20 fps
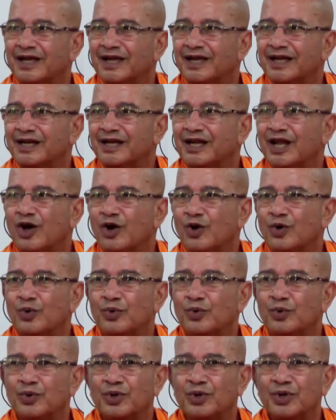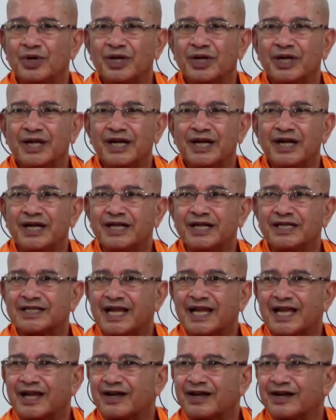Now it is
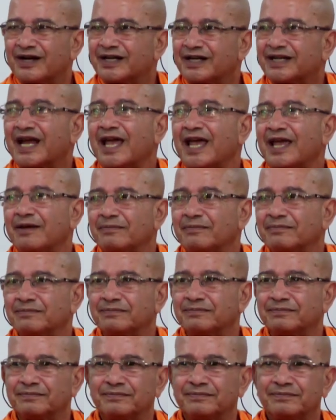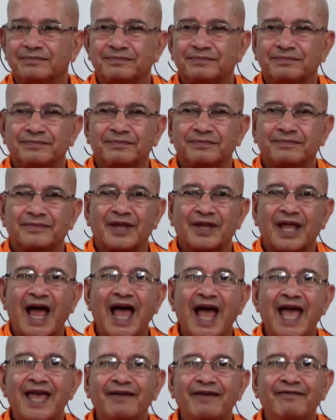like time. I
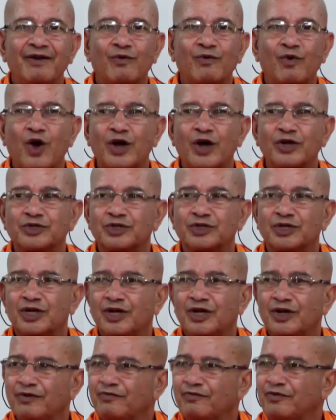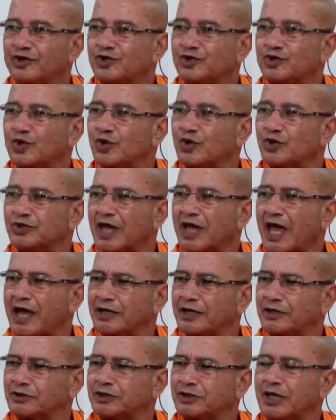have a watch which shows
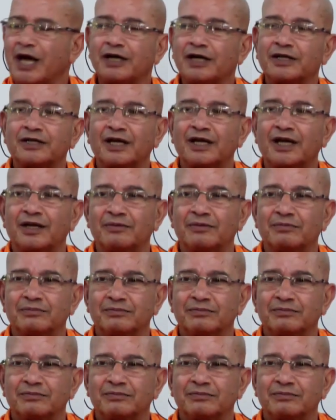exact time.